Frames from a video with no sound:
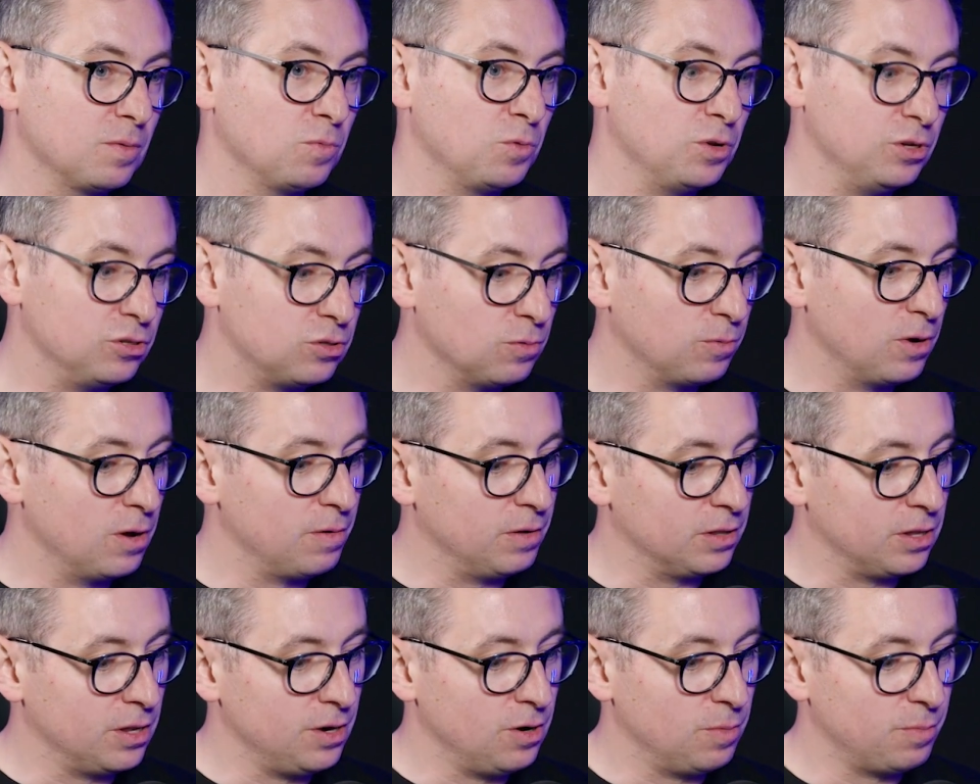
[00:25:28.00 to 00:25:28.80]
we used to
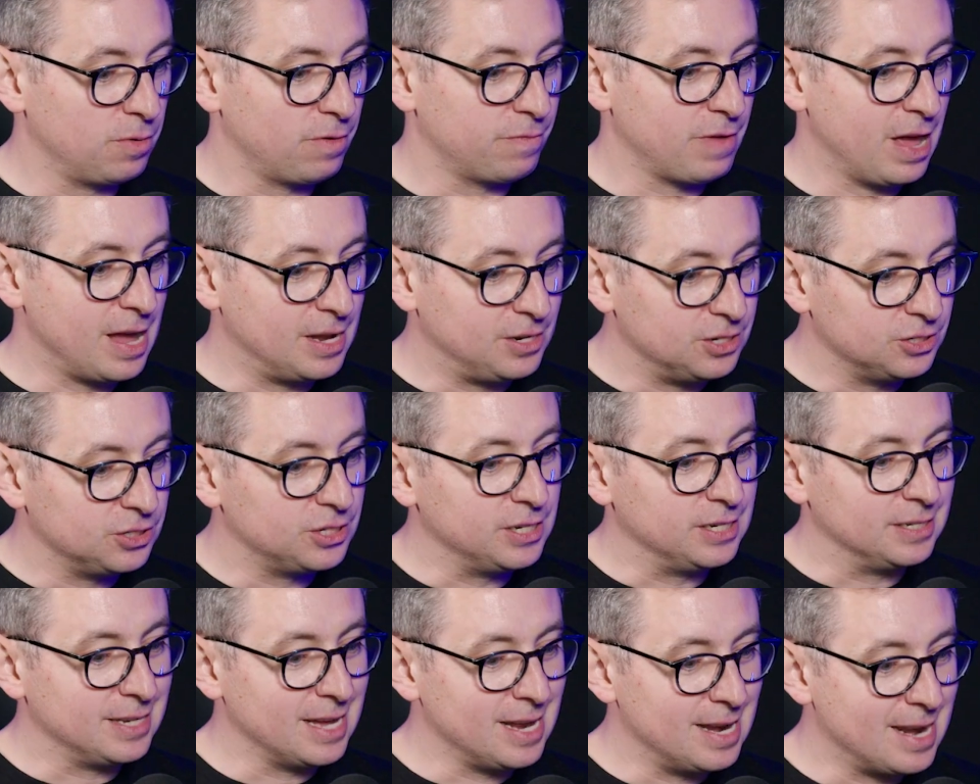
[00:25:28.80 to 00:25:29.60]
work with a number of
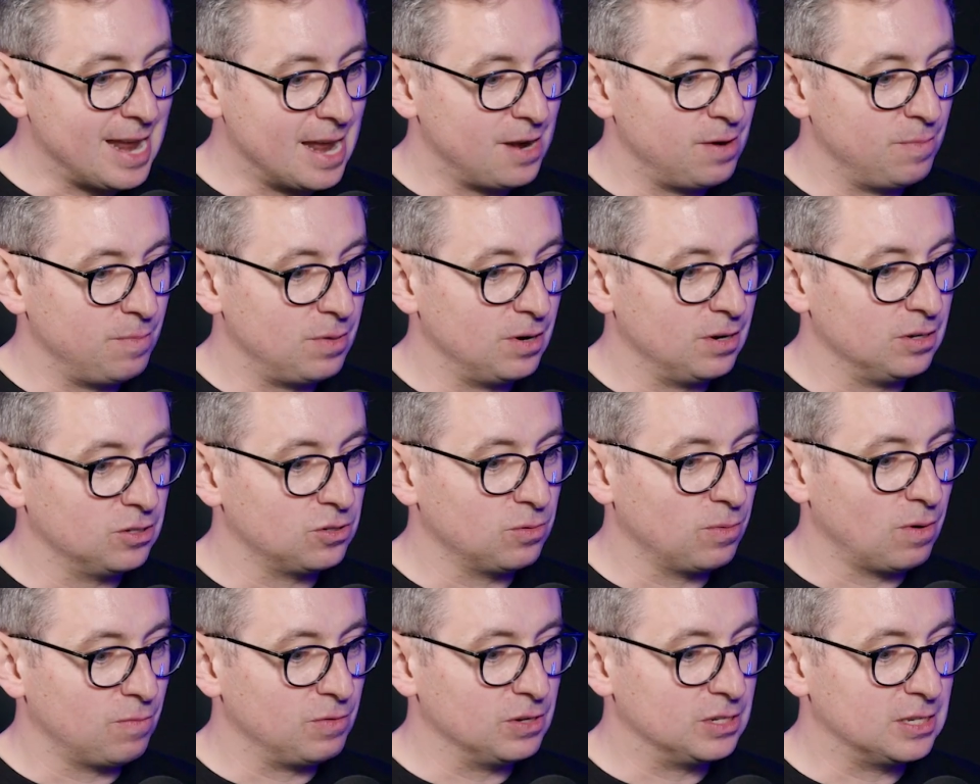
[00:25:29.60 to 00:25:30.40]
agencies in Edinburgh.
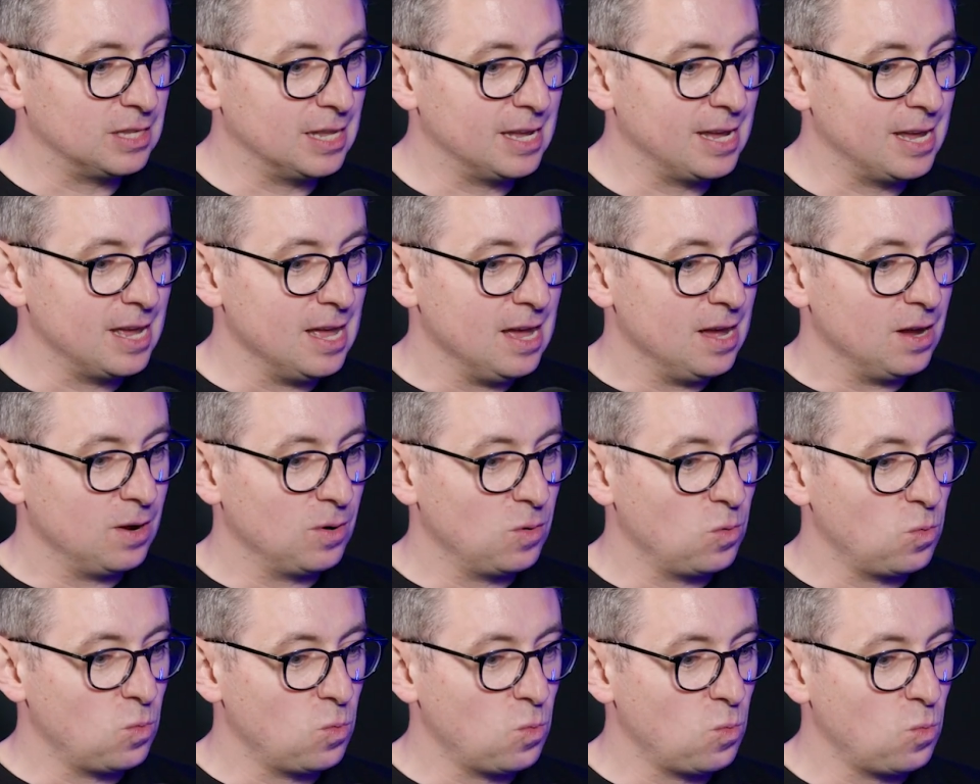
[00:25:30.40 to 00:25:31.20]
So obviously
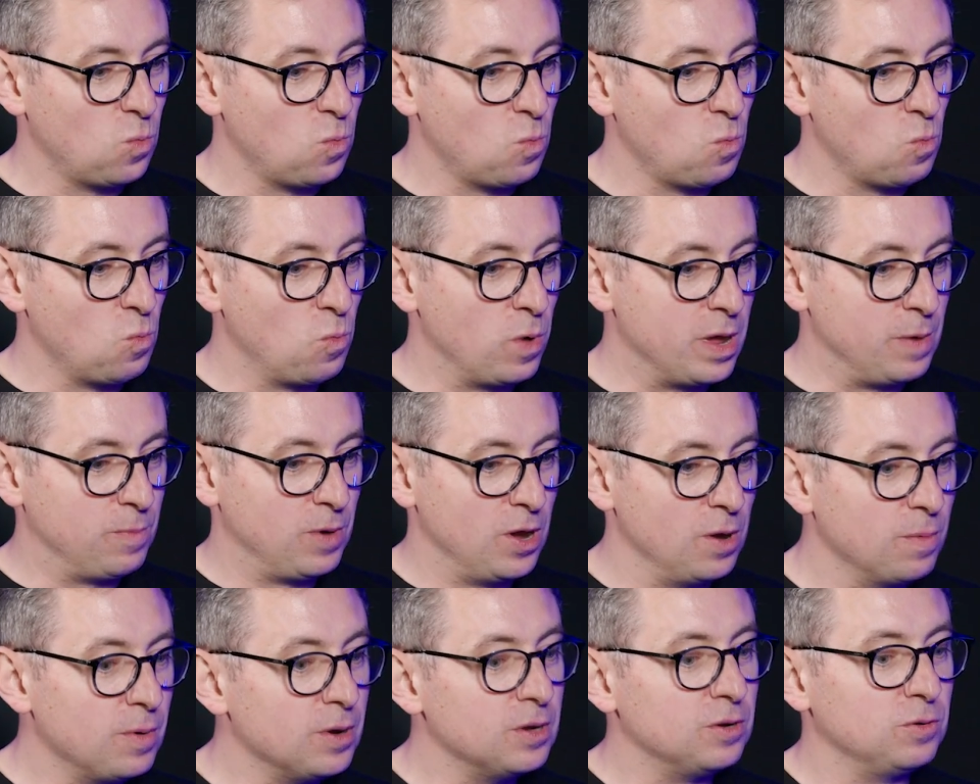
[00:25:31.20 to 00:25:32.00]
we
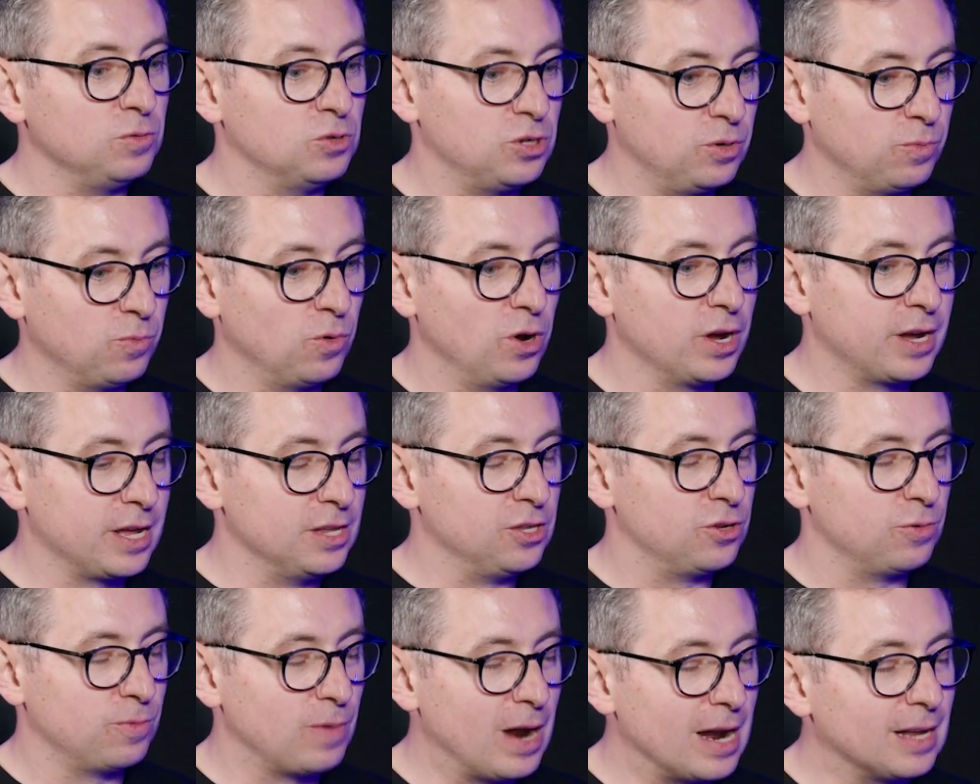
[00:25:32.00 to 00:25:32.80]
weren't
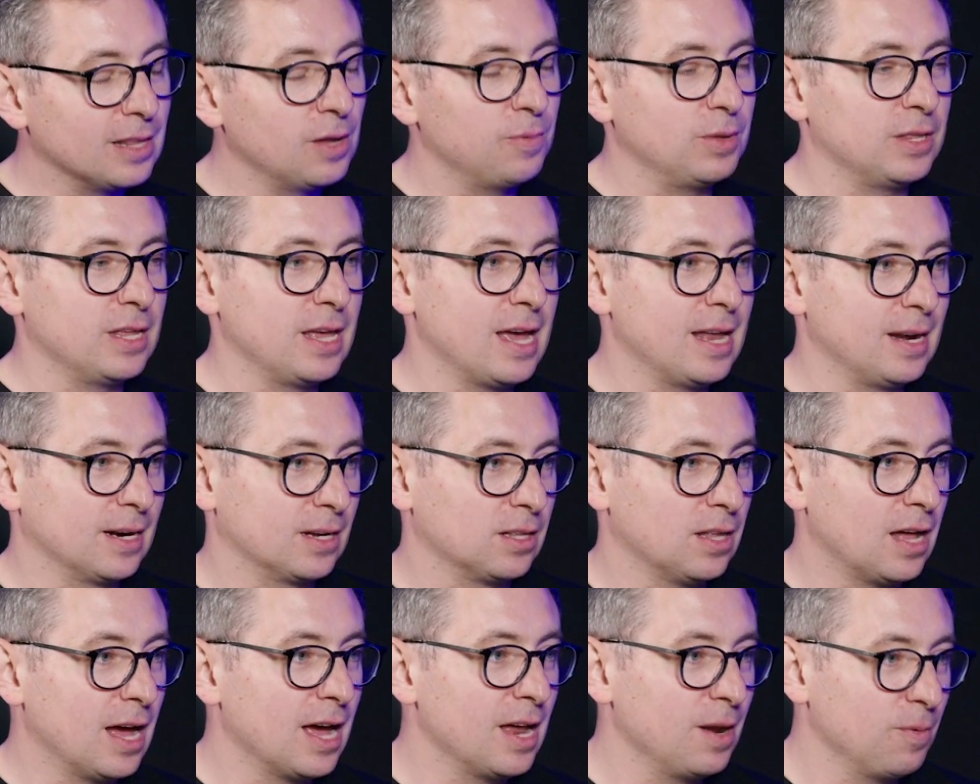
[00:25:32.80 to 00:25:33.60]
working directly with the end
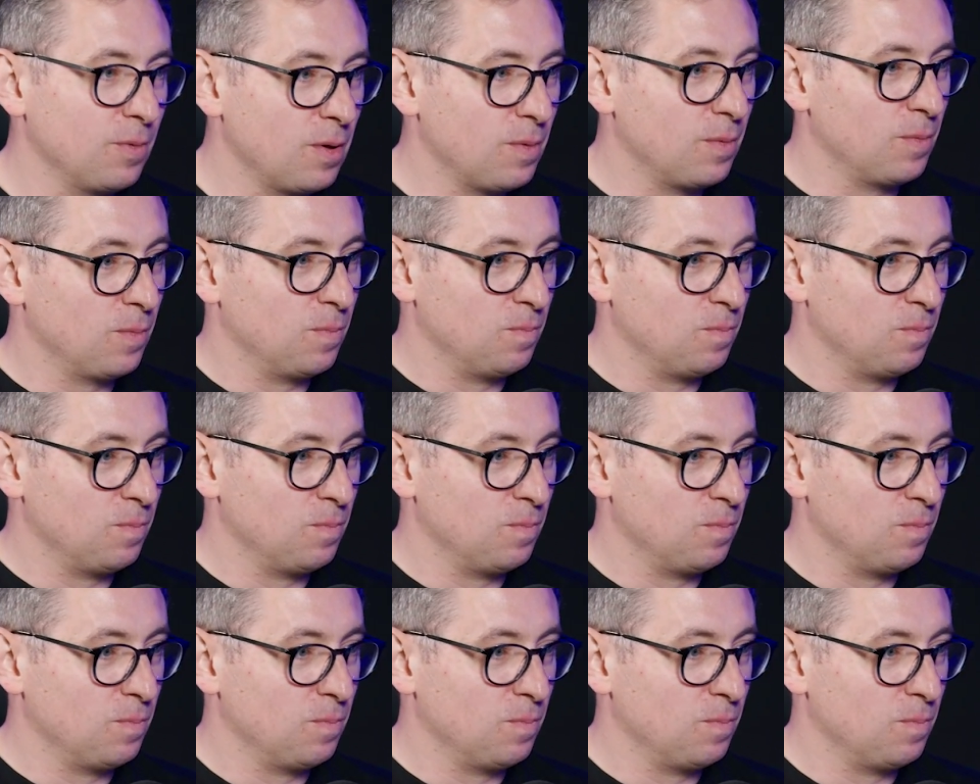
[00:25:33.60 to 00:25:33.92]
client.